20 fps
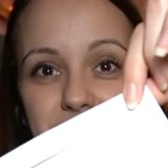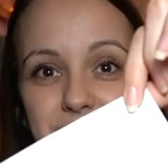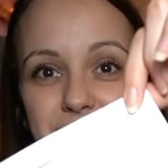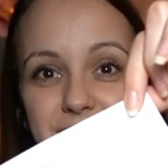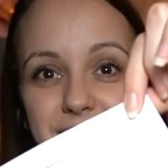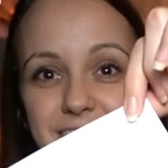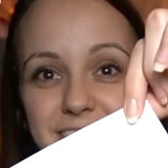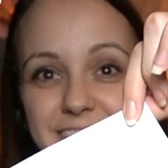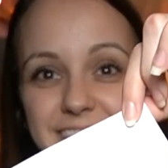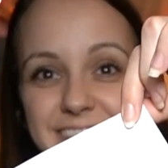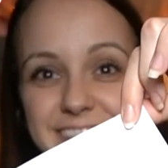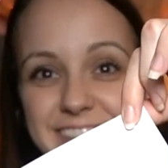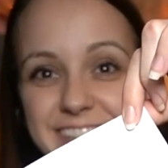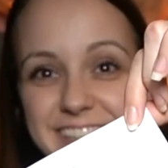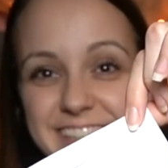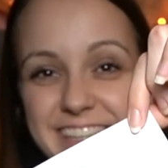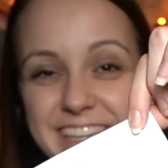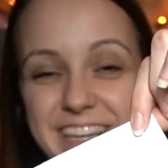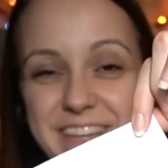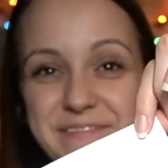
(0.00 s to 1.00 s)
Aria
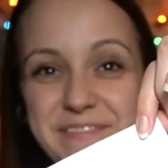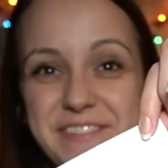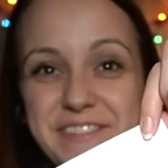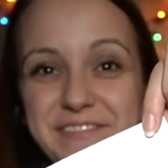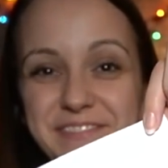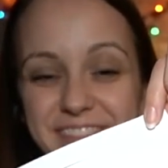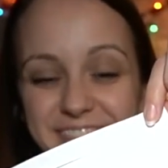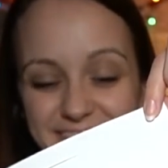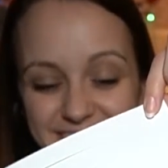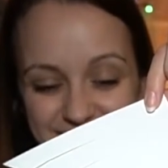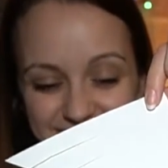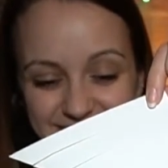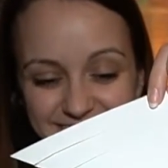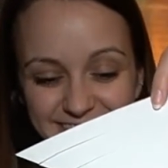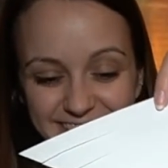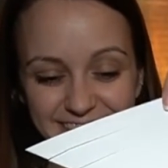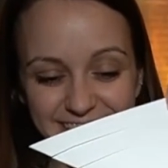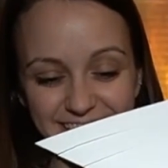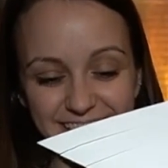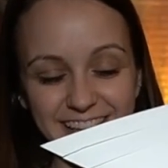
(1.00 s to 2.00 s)
just came over.
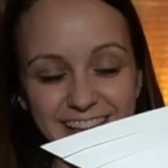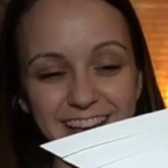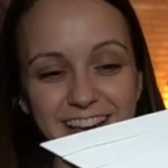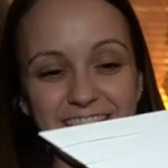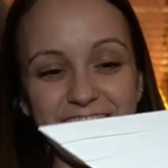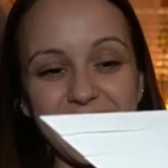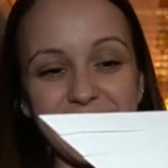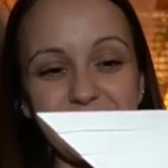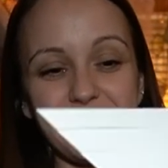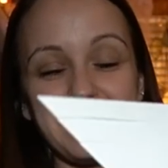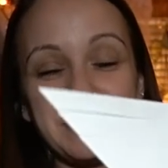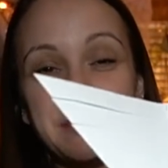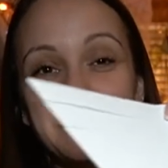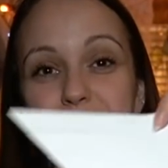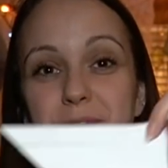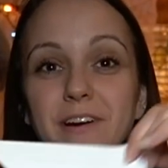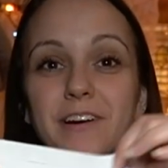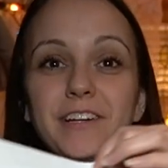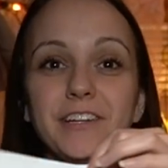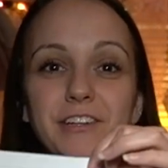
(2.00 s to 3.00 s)
This
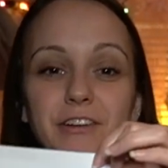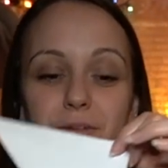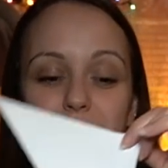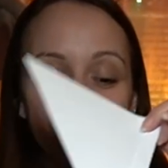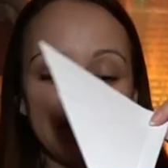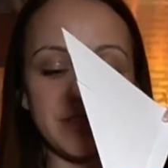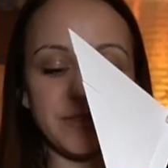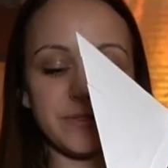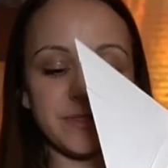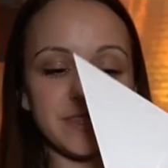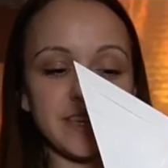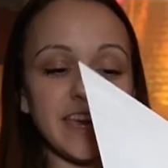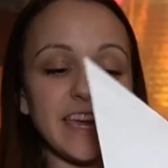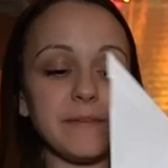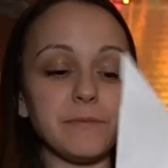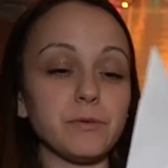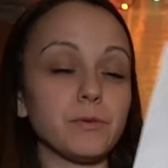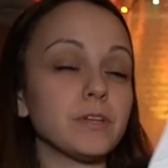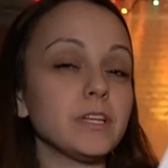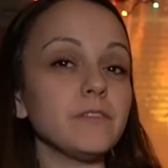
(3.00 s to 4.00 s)
part you're going to use
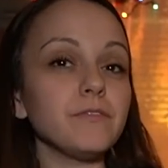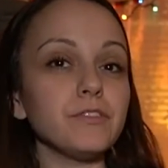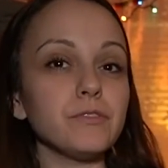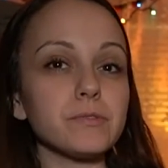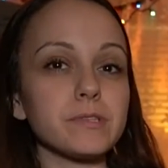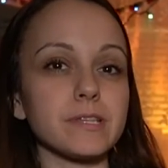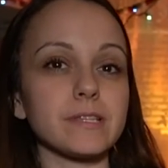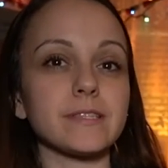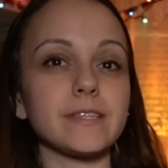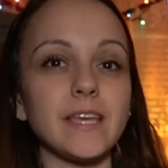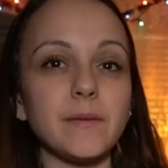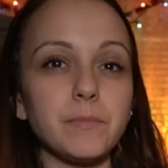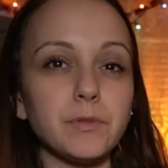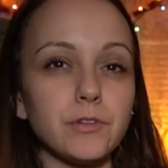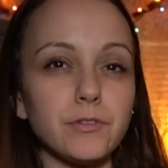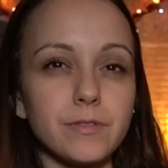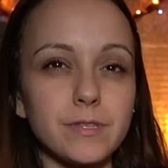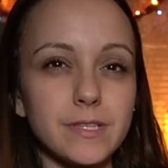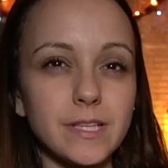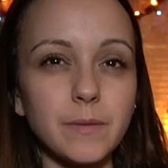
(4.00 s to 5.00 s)
tape. You could even use a
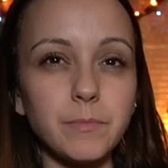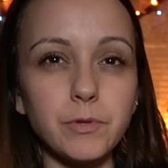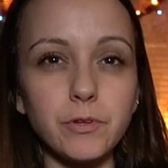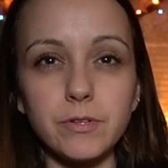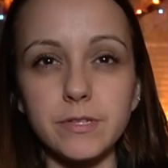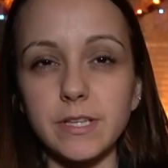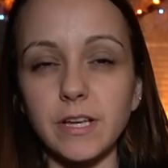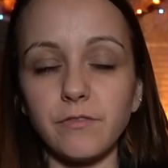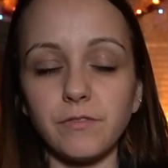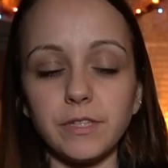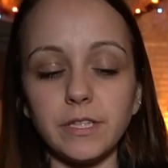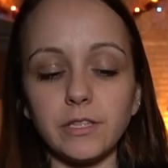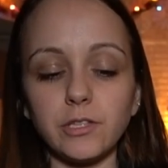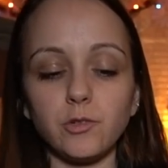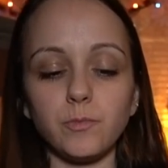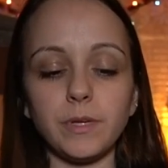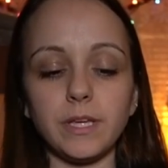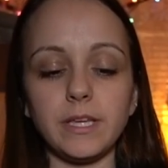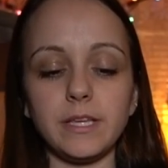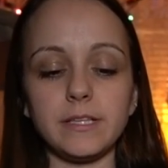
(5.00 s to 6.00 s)
stapler. The stapler is definitely a
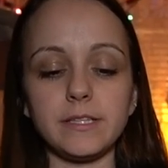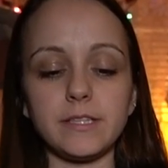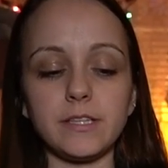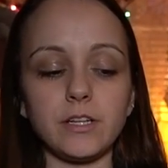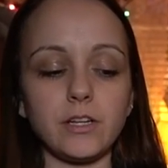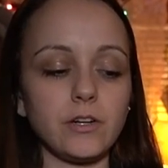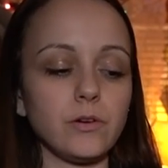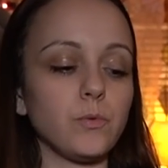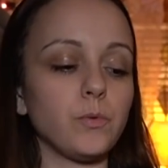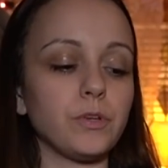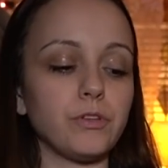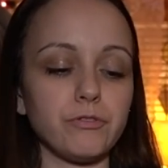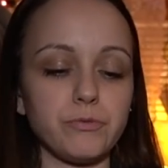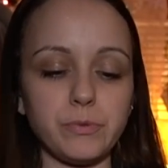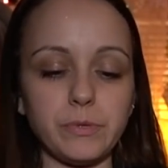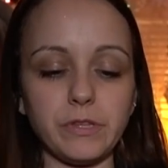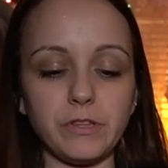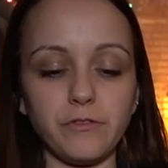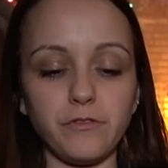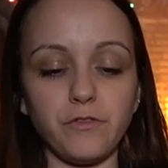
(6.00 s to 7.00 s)
little bit easier when you're
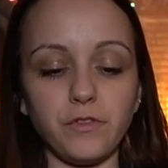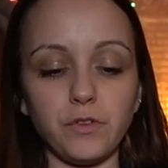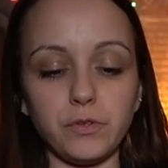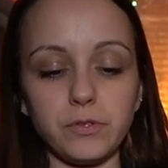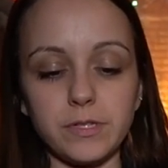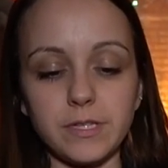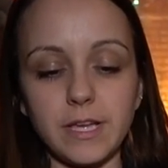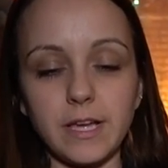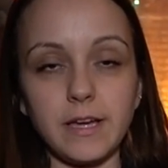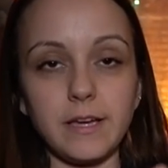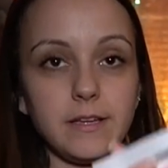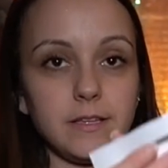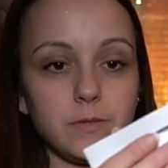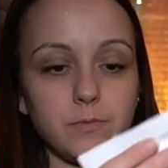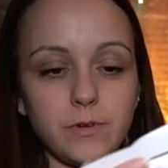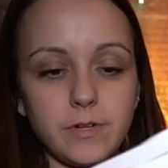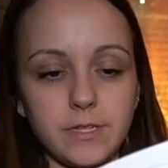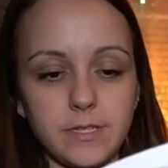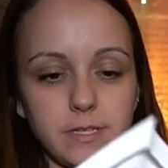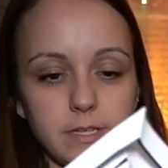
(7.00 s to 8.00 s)
doing the full size,
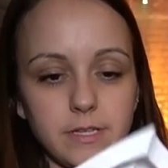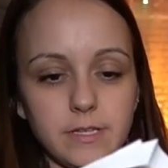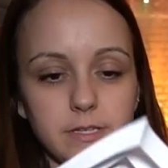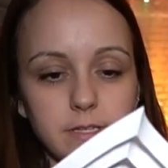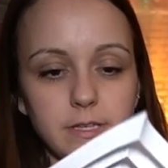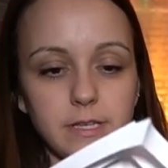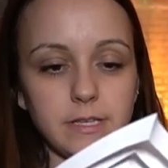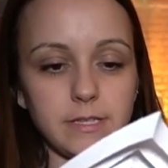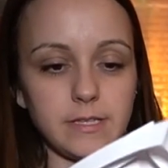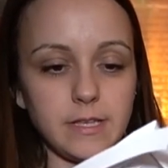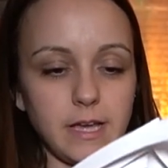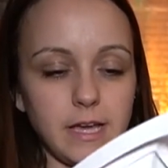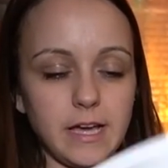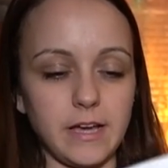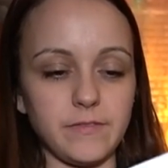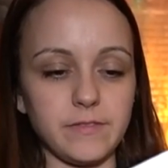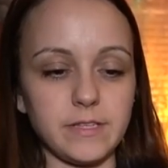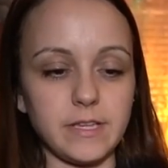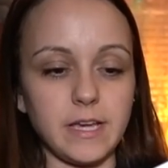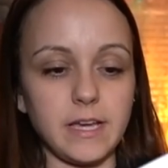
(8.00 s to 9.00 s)
whereas this is the
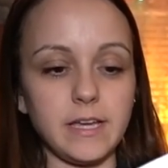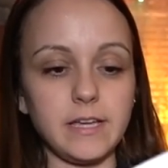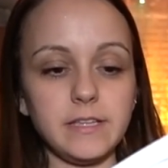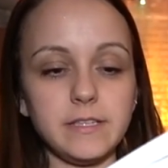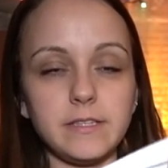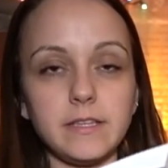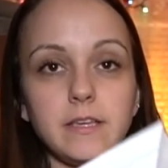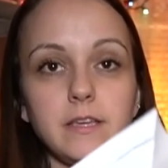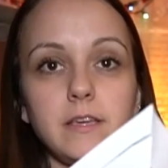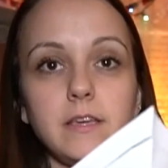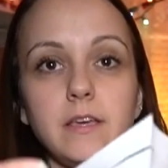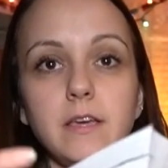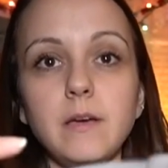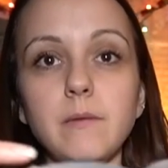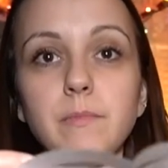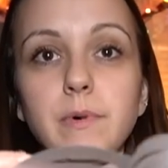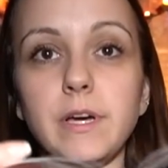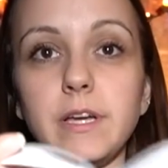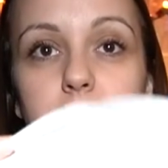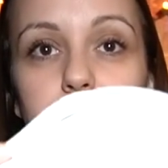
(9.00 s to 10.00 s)
half size.
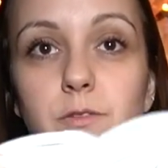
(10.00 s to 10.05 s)
But